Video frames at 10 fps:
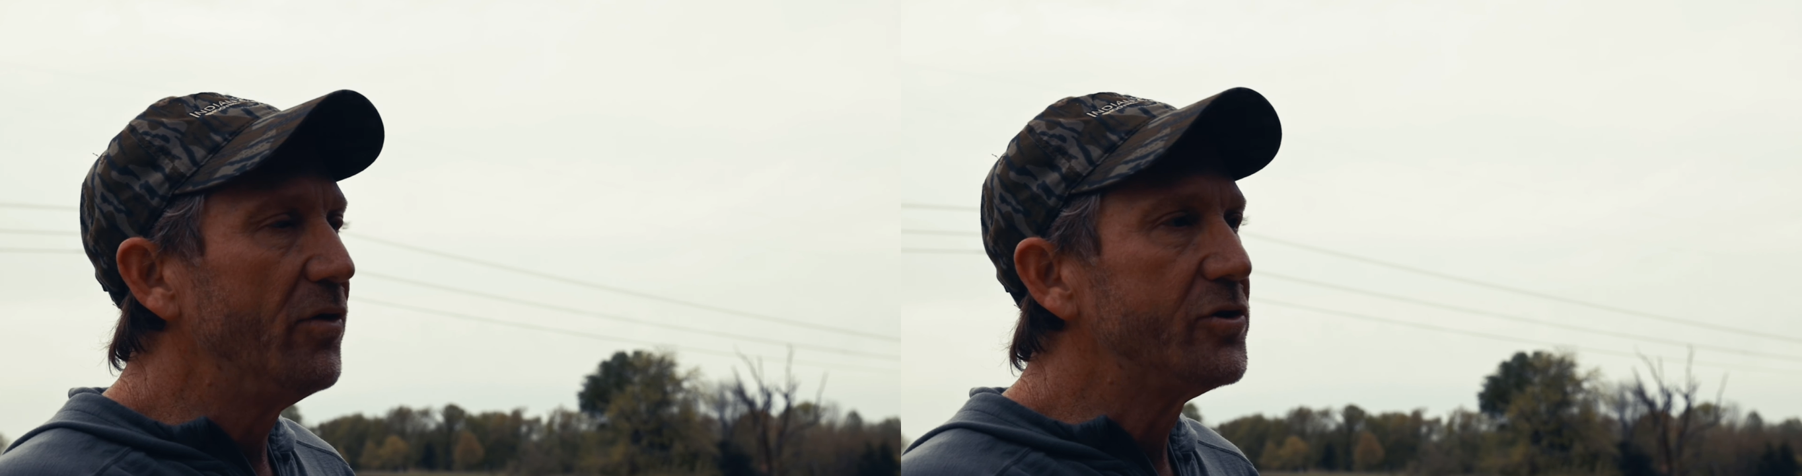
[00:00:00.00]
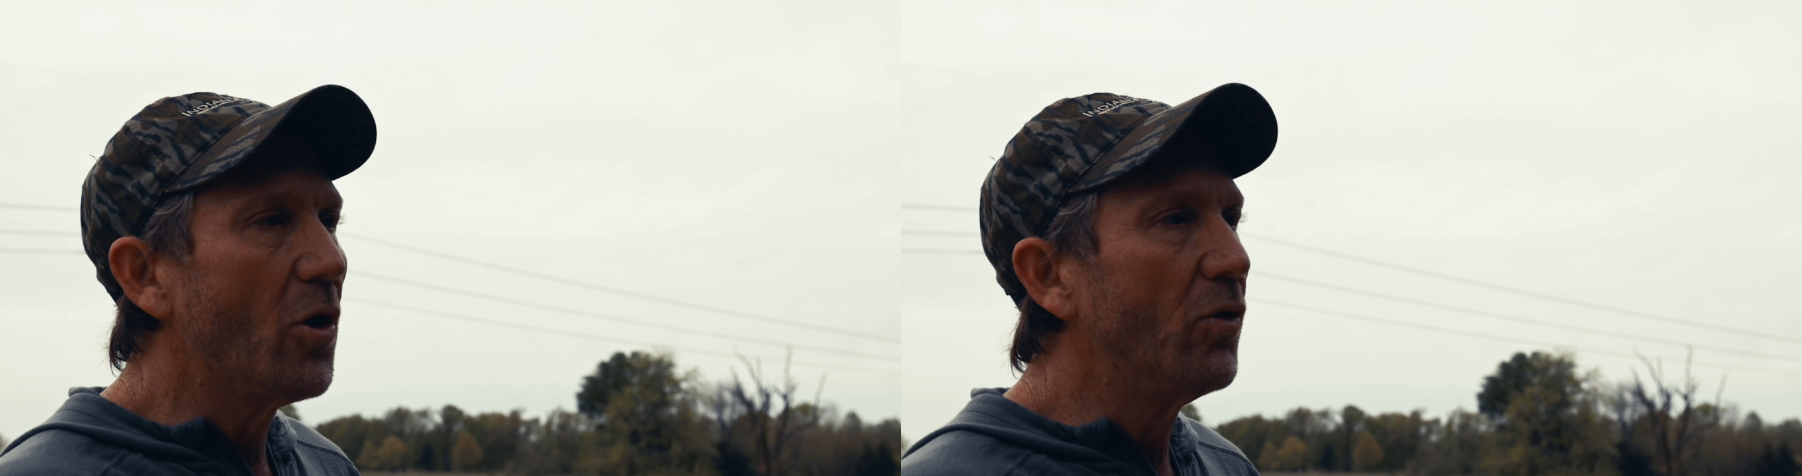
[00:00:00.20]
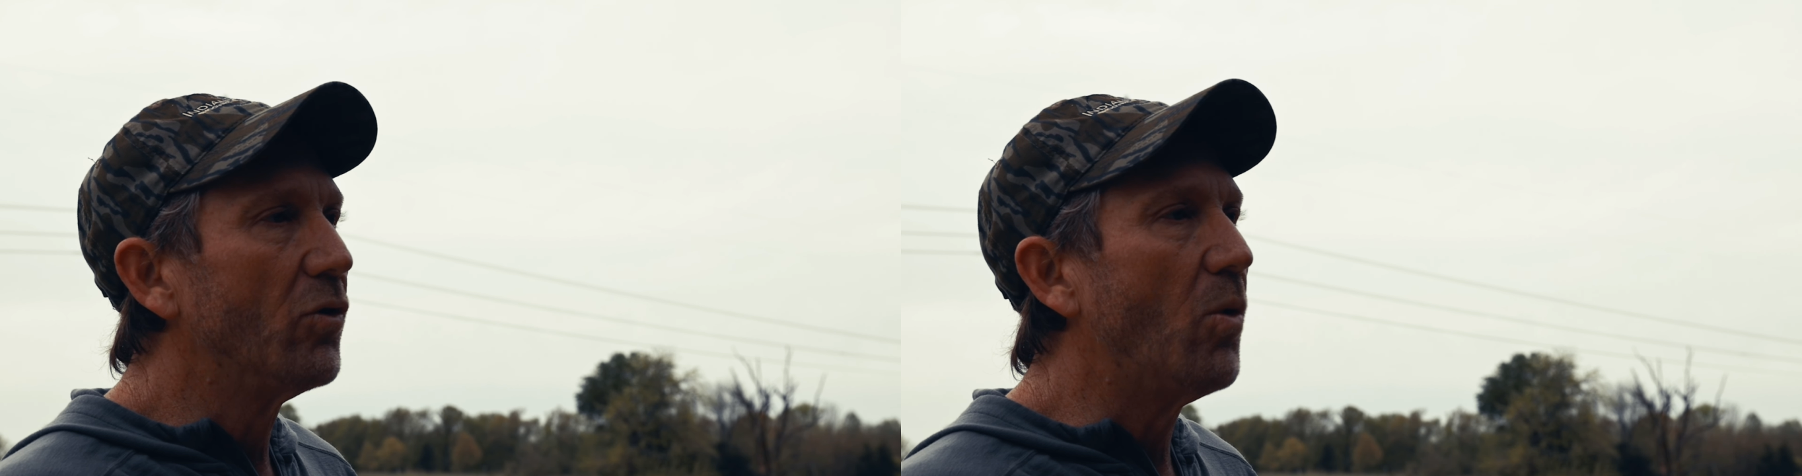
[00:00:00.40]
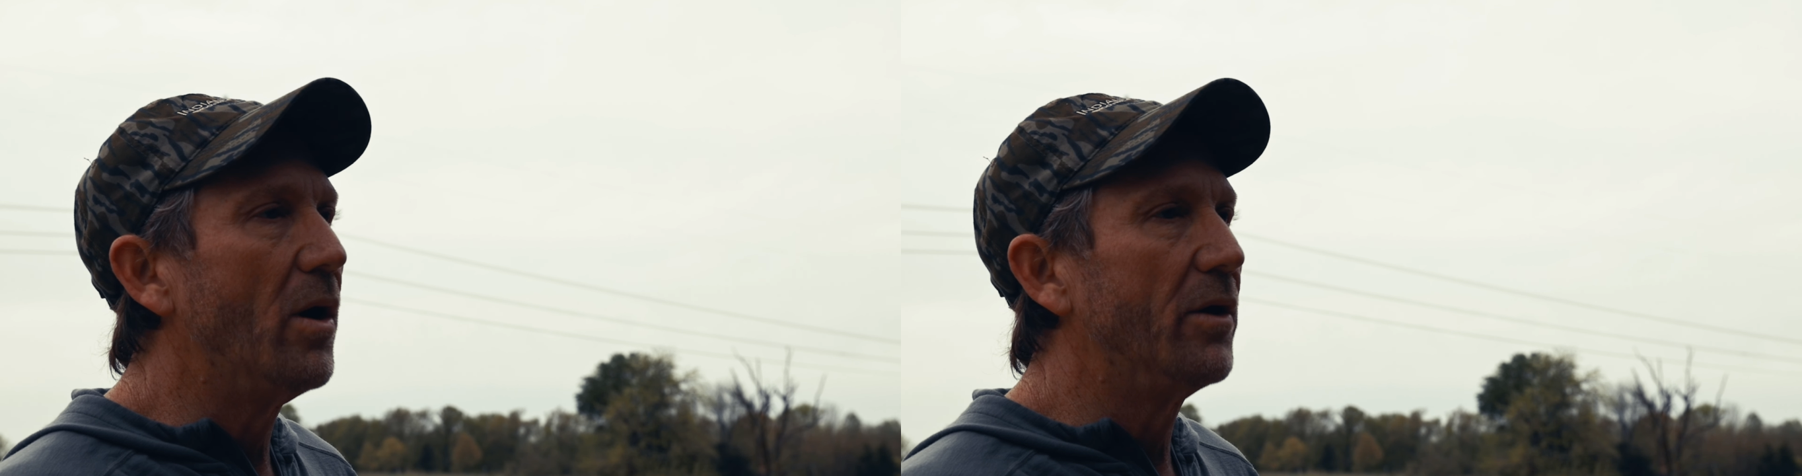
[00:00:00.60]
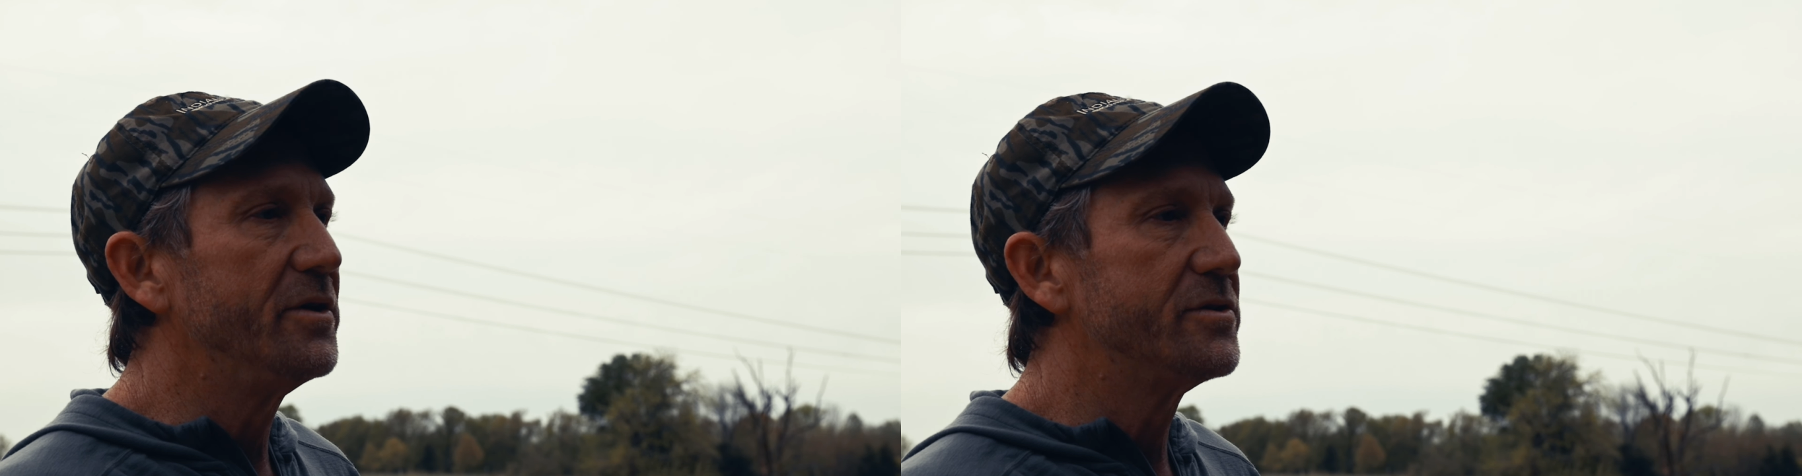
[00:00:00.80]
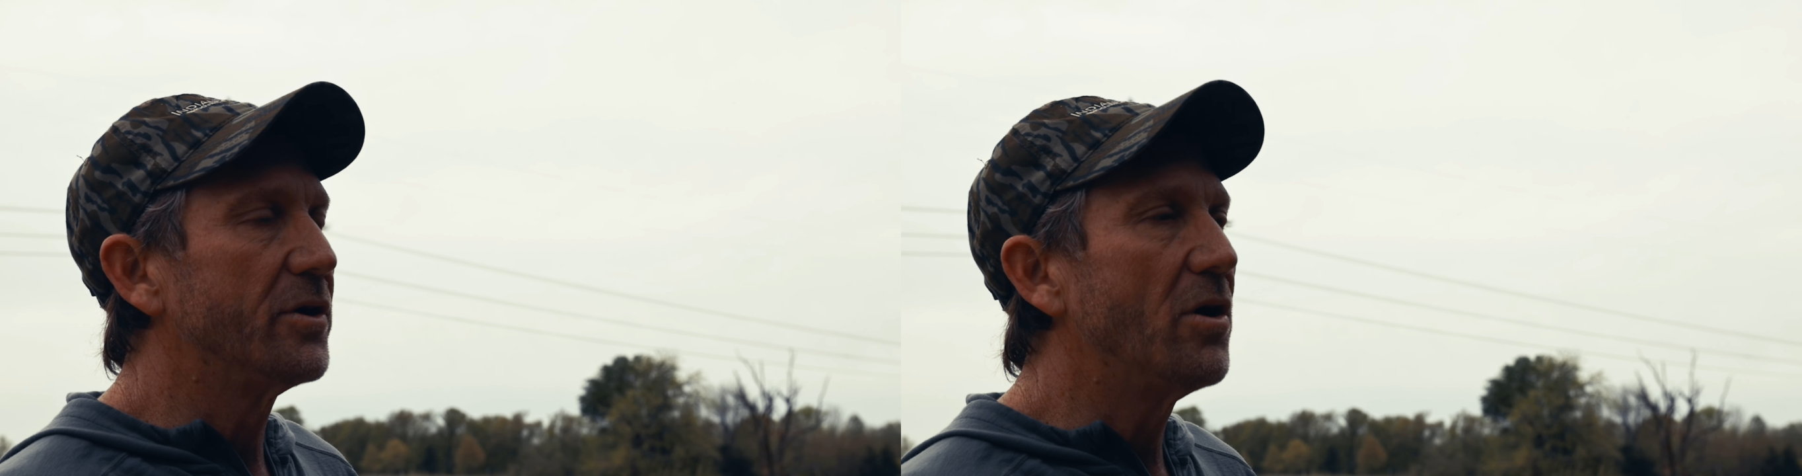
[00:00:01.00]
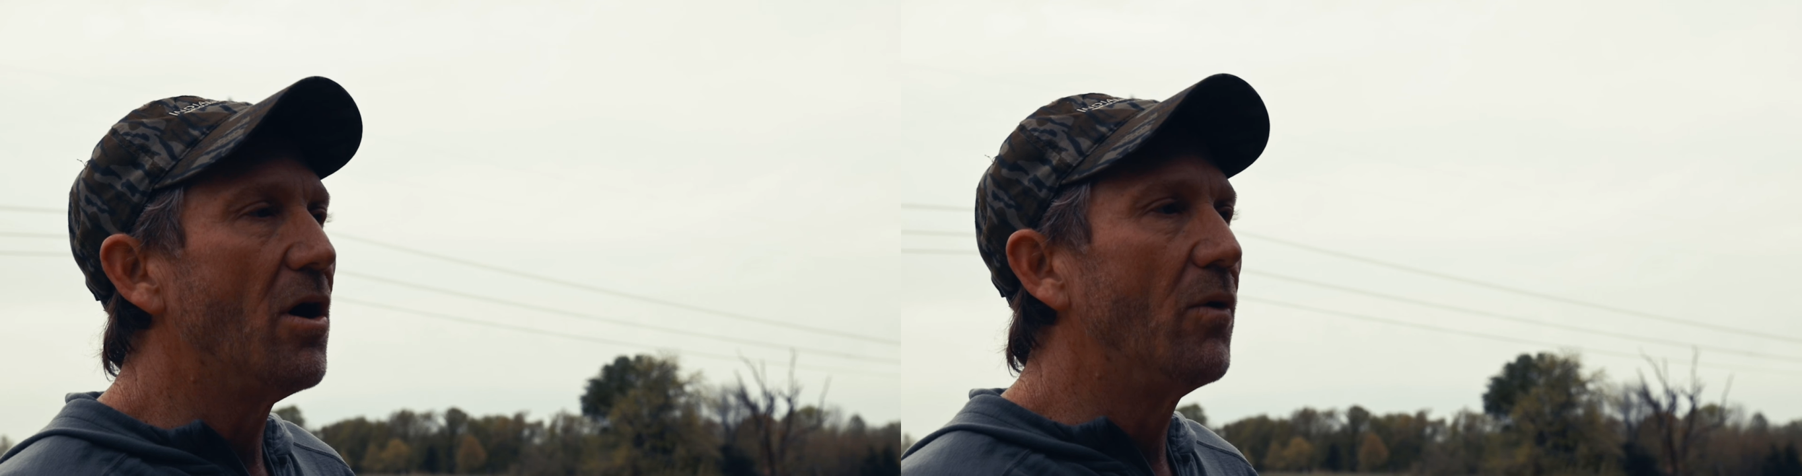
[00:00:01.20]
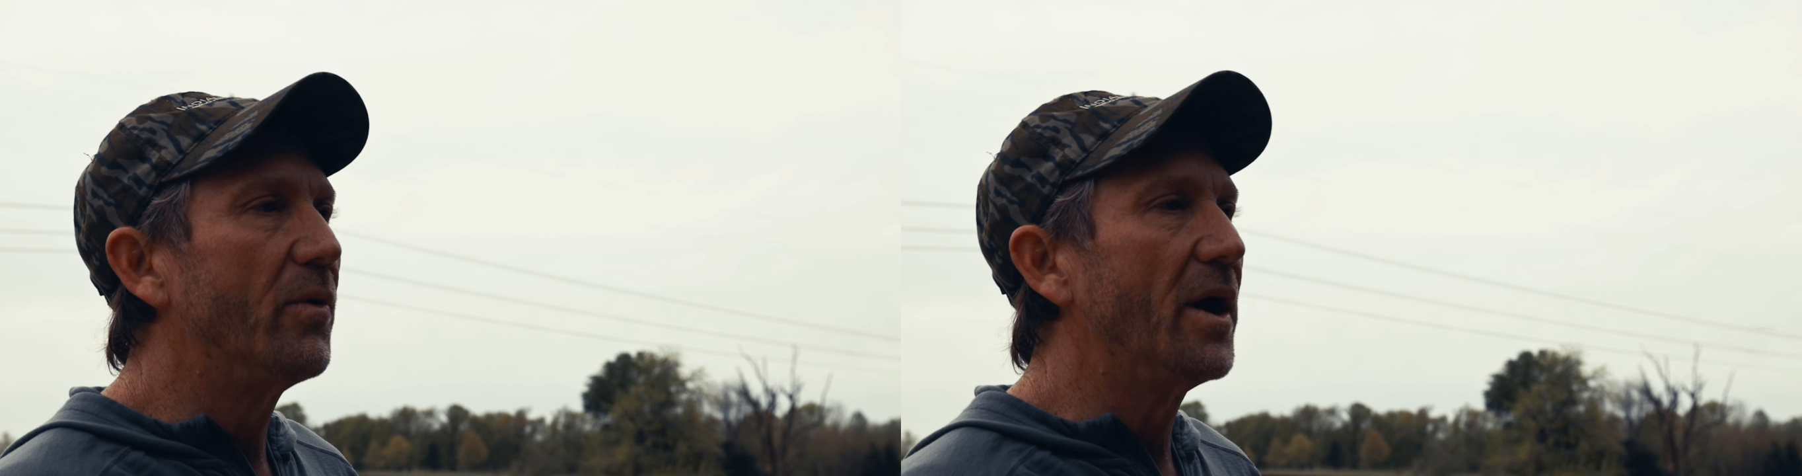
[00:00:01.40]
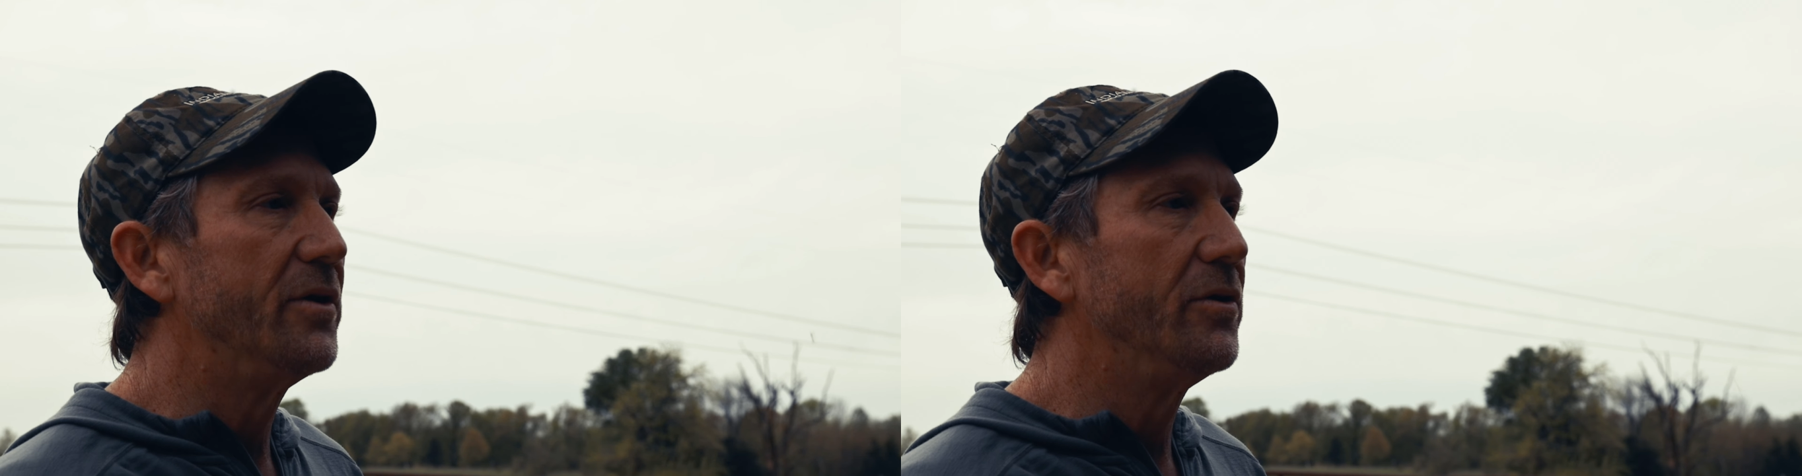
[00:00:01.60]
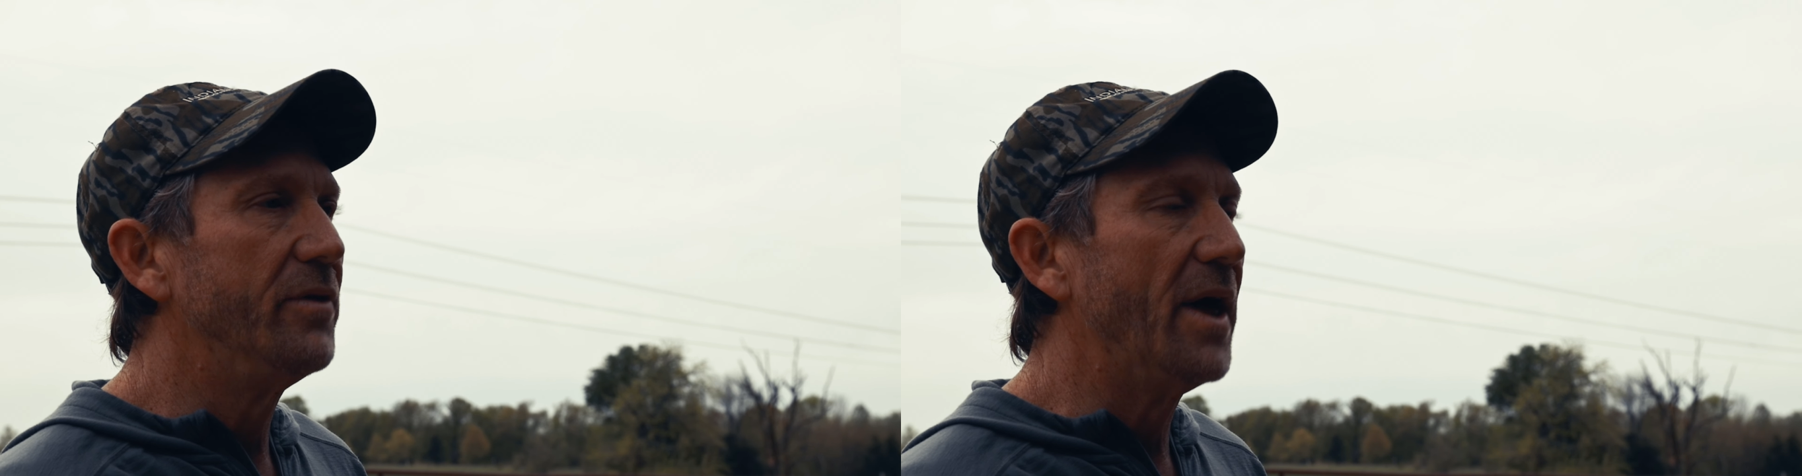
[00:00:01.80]
the tonal qualities in a call when I
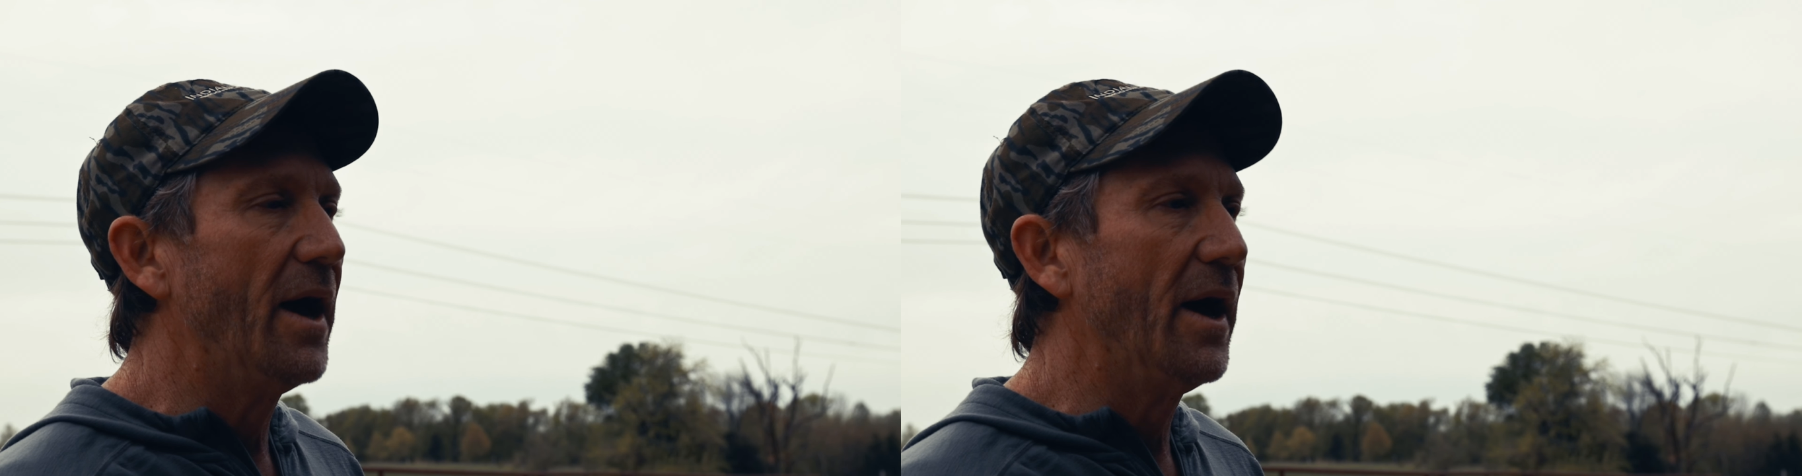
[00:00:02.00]
do that.